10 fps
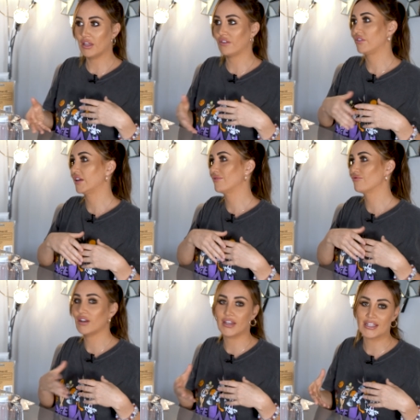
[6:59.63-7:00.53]
If he
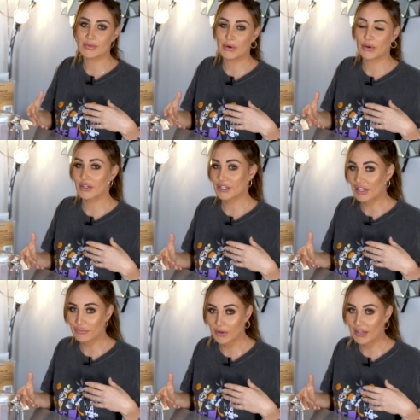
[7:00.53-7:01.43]
really needs milk and I don't
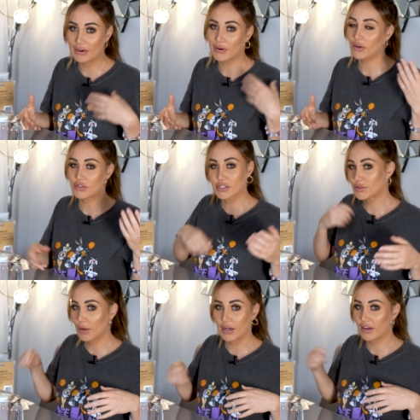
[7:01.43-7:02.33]
have one out, I'll just
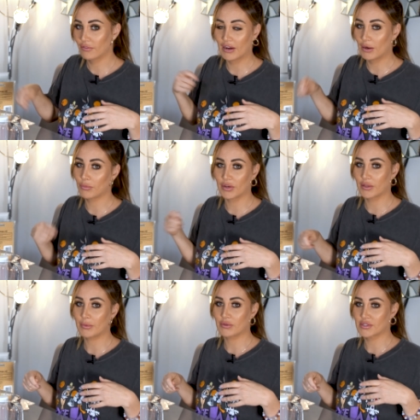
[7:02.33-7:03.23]
swirl it around, bring
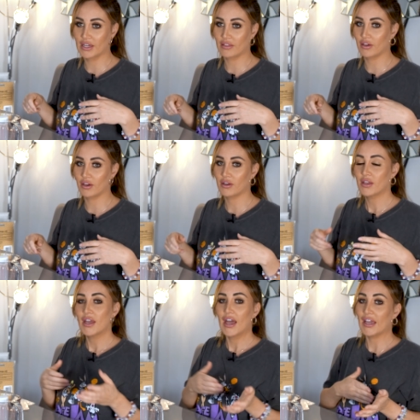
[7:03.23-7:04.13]
the milk together
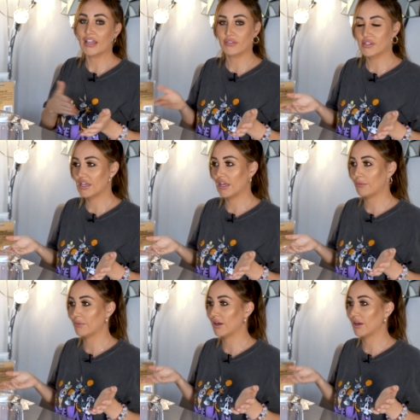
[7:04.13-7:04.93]
and give it to him